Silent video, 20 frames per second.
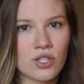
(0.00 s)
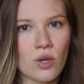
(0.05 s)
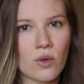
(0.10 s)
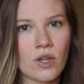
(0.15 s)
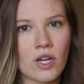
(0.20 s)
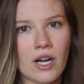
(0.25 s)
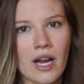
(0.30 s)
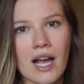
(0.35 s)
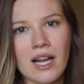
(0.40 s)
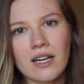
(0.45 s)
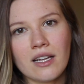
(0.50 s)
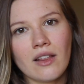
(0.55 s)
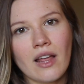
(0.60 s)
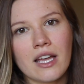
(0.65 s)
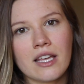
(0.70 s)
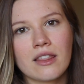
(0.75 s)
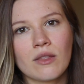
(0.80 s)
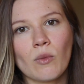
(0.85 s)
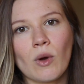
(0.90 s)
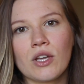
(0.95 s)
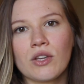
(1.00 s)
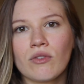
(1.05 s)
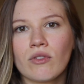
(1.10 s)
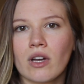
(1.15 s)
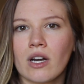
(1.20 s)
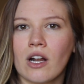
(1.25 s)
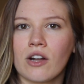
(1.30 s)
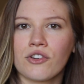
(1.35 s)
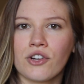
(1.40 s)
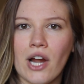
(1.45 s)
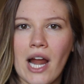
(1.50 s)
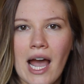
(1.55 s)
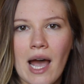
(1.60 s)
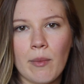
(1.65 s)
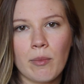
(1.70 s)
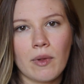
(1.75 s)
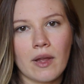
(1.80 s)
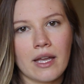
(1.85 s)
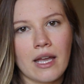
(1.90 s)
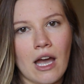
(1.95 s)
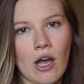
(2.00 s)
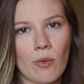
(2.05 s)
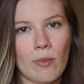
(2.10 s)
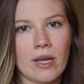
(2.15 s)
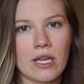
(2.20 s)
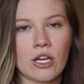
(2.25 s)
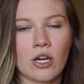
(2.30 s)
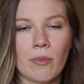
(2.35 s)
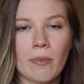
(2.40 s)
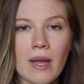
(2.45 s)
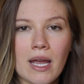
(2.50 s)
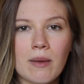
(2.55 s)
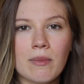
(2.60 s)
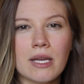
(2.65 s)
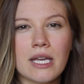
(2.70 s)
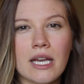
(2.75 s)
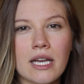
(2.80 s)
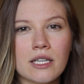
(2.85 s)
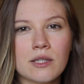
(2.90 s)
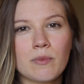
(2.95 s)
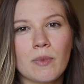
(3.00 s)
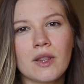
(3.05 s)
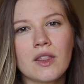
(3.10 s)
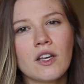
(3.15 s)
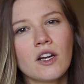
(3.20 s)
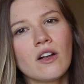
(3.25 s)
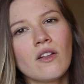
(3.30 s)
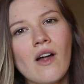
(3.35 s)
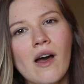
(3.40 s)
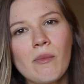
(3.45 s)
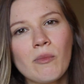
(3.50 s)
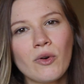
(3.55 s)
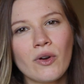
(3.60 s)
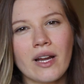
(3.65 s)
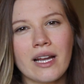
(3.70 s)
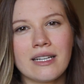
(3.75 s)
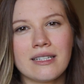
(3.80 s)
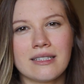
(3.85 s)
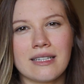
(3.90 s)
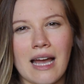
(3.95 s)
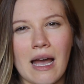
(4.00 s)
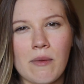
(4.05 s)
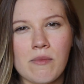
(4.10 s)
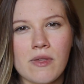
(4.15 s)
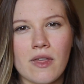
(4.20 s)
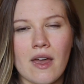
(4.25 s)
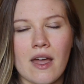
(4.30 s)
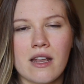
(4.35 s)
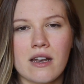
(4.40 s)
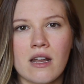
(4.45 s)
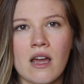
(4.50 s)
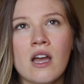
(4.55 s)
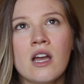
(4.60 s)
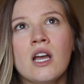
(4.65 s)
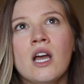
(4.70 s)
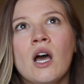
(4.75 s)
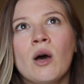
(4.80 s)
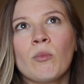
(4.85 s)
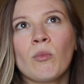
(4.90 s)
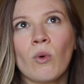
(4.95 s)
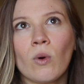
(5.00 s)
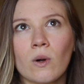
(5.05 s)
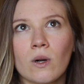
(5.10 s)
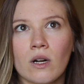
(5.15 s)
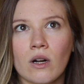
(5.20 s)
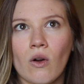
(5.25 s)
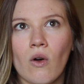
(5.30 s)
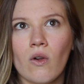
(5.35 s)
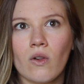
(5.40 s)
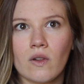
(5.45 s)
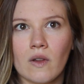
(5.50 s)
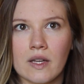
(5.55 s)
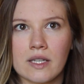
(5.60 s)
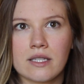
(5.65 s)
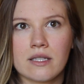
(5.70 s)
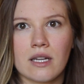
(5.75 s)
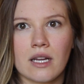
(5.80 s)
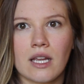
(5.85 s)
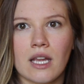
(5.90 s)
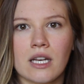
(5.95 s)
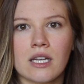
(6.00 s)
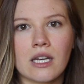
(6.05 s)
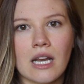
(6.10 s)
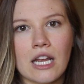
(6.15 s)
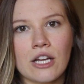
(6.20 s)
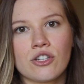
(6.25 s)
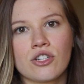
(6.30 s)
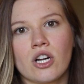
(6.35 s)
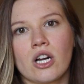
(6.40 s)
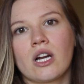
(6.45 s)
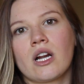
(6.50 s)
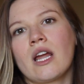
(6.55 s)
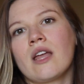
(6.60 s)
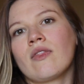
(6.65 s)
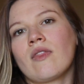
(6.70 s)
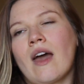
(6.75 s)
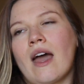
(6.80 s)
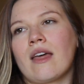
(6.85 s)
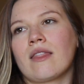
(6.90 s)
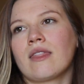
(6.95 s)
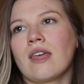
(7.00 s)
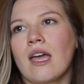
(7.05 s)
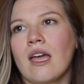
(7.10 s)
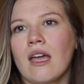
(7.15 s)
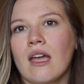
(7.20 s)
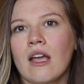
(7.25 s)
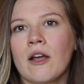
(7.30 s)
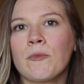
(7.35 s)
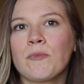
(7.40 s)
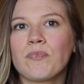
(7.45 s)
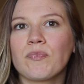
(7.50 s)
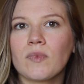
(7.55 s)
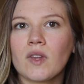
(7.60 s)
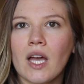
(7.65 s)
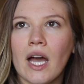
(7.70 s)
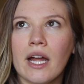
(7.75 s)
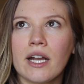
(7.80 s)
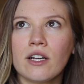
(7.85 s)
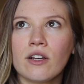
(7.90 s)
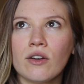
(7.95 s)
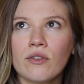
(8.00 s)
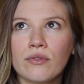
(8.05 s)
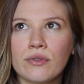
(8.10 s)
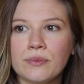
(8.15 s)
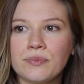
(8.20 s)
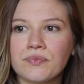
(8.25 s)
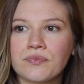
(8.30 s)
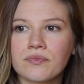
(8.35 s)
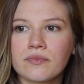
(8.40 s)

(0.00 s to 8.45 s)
So they're kind of like what you get on your app, like how big your baby is, but they're a lot more in depth and more holistic in nature in that they kind of